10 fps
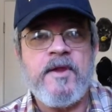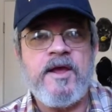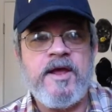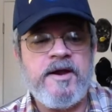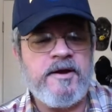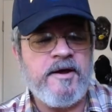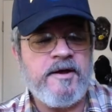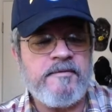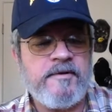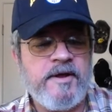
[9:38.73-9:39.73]
And
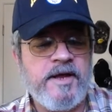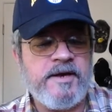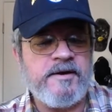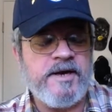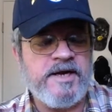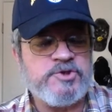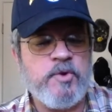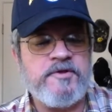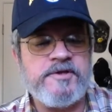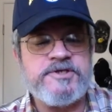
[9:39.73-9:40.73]
it's
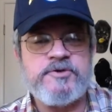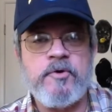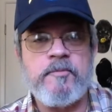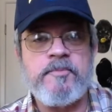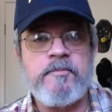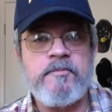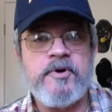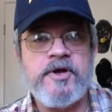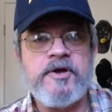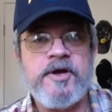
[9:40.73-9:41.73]
weathered this storm
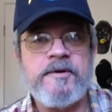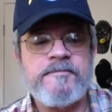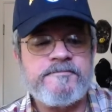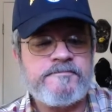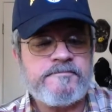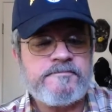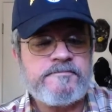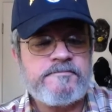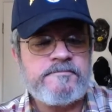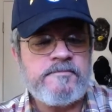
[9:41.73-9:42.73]
pretty good.
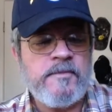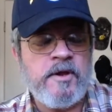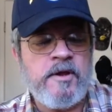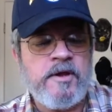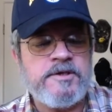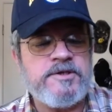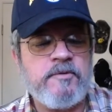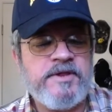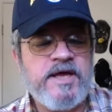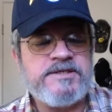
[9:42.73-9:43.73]
So
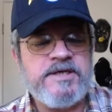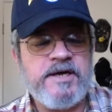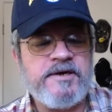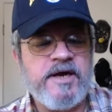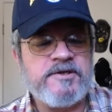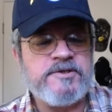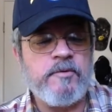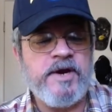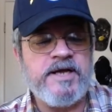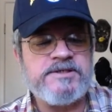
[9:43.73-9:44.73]
with that said, I also
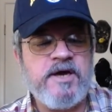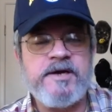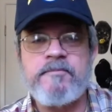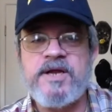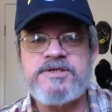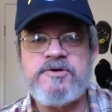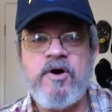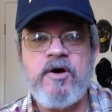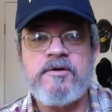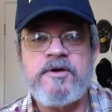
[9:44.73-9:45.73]
want to ask God to bless you
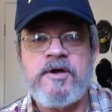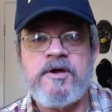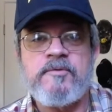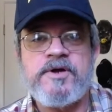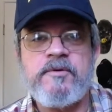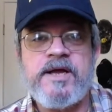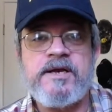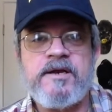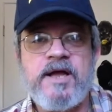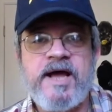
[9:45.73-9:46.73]
all with great
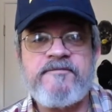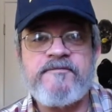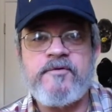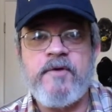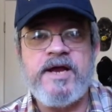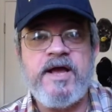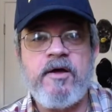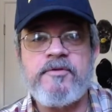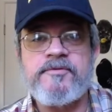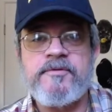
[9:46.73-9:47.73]
life, great
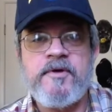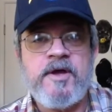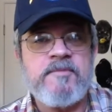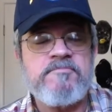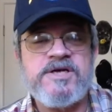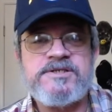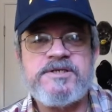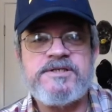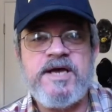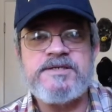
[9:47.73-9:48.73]
health, much
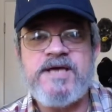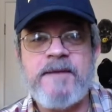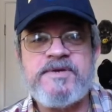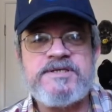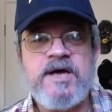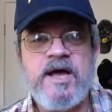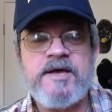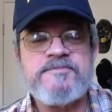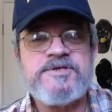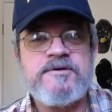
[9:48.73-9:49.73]
success, happy
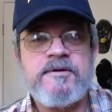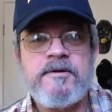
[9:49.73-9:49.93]
times.